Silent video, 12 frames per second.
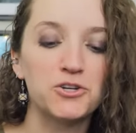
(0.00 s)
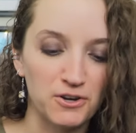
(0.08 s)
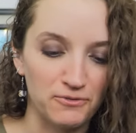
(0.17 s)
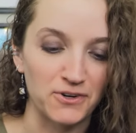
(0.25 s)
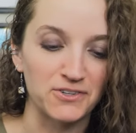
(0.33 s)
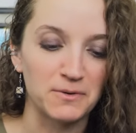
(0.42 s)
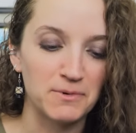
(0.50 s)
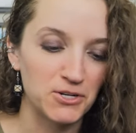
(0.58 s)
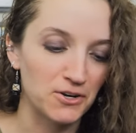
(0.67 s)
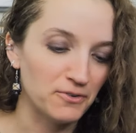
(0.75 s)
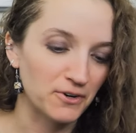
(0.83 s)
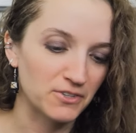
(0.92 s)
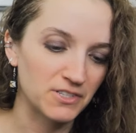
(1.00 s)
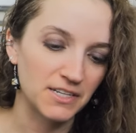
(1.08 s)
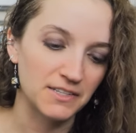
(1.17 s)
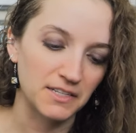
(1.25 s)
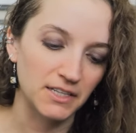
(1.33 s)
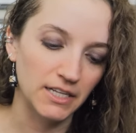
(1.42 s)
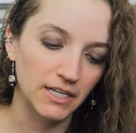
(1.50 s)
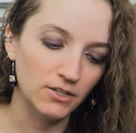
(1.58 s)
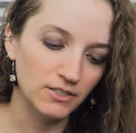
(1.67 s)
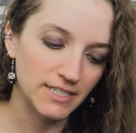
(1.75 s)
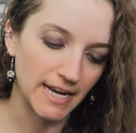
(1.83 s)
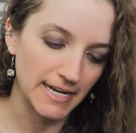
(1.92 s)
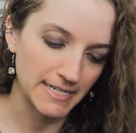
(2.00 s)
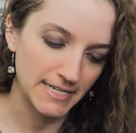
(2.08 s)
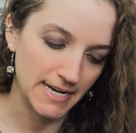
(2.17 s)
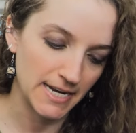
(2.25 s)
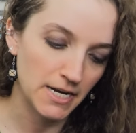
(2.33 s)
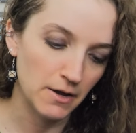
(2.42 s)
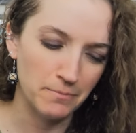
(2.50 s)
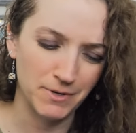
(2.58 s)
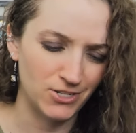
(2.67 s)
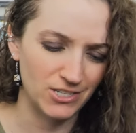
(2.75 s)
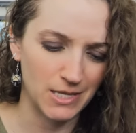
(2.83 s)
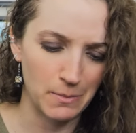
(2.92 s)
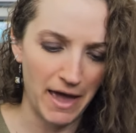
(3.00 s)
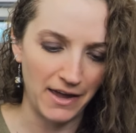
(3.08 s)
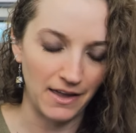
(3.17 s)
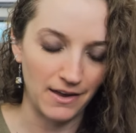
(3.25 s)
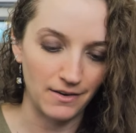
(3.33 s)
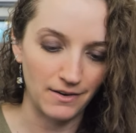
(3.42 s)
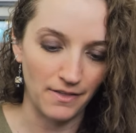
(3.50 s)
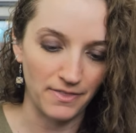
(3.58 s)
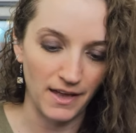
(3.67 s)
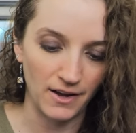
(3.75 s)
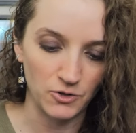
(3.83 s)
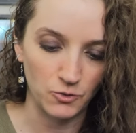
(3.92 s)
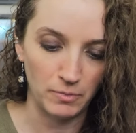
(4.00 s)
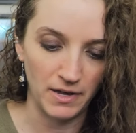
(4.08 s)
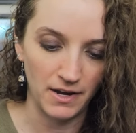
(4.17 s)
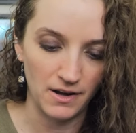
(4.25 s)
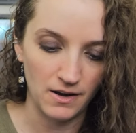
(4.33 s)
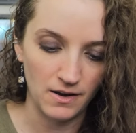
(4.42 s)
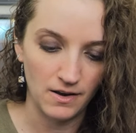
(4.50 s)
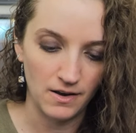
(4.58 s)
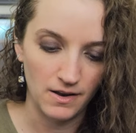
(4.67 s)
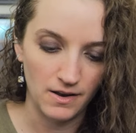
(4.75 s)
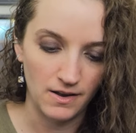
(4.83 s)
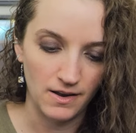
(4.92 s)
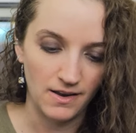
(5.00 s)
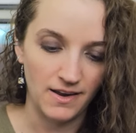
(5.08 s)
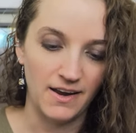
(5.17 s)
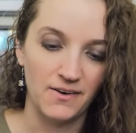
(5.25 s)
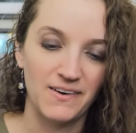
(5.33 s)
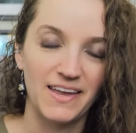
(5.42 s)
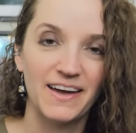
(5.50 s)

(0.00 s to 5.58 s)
show you first. It's a little dented, but just the backing, not the actual pin. Here we